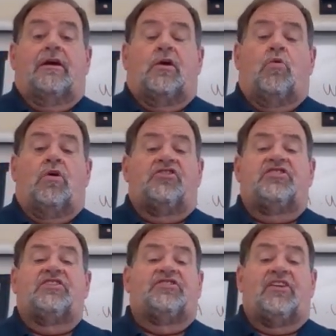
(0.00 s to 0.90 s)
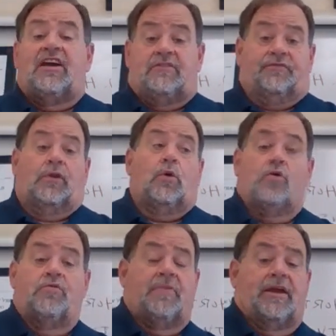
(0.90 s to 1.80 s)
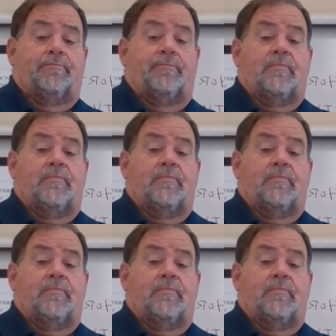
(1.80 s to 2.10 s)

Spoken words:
And what she said floored me